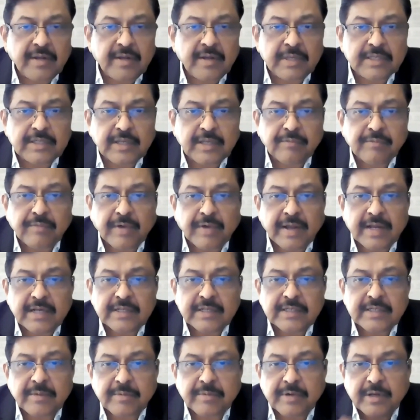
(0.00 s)
basic
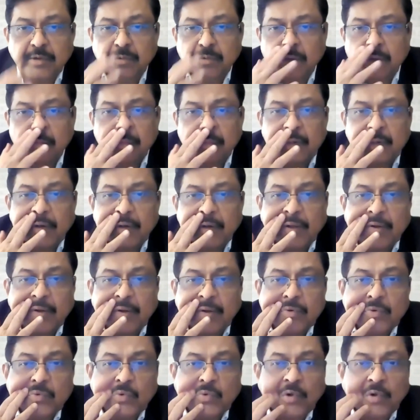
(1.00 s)
fire safety webinar